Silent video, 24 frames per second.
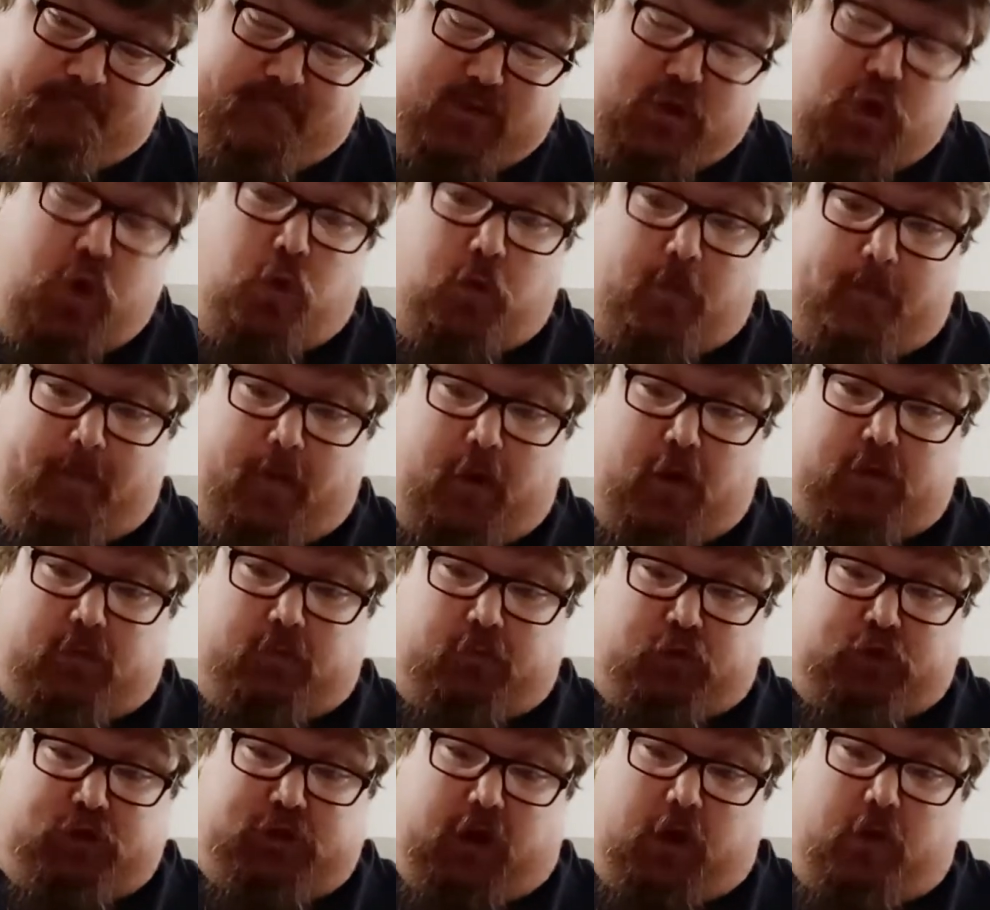Two of the books I'm
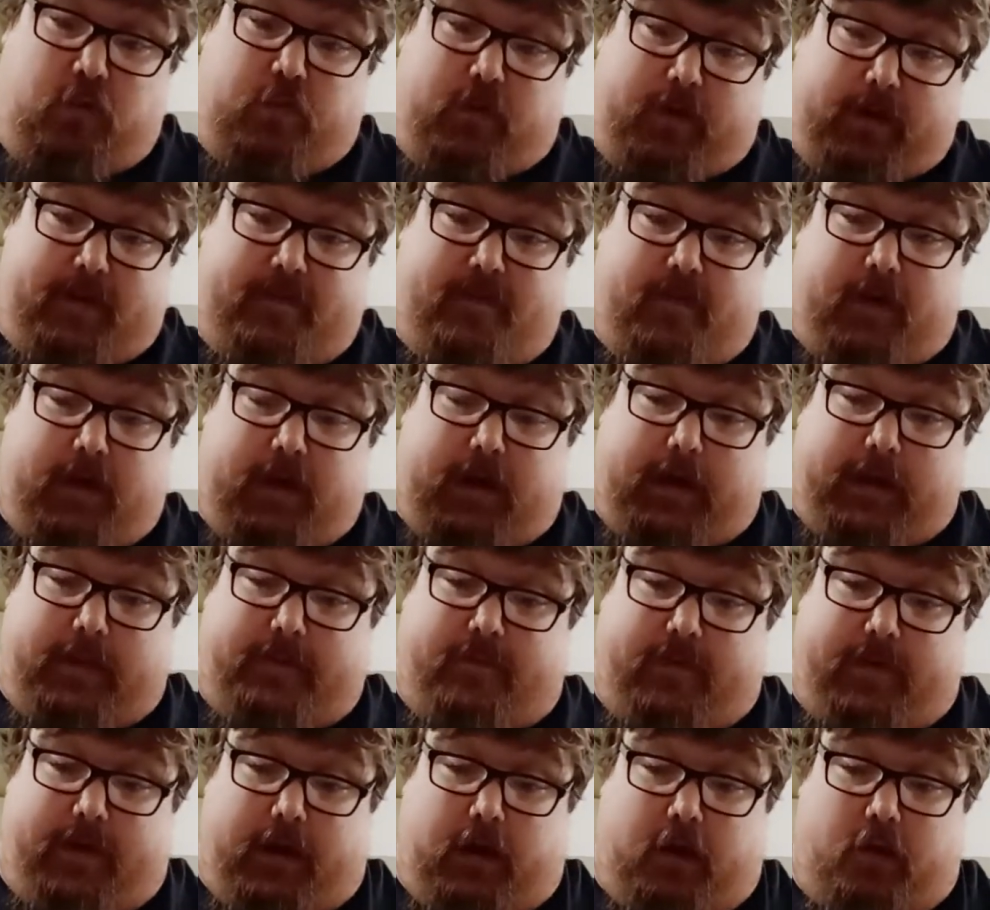going to show in this
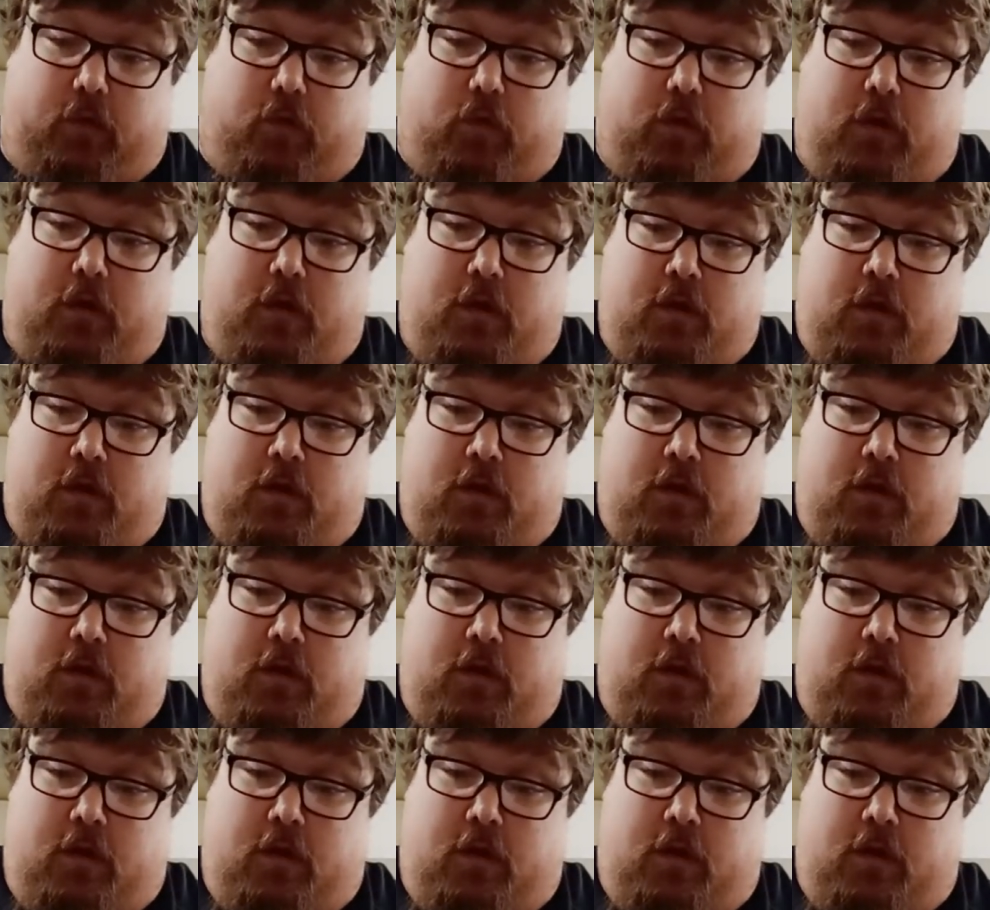video.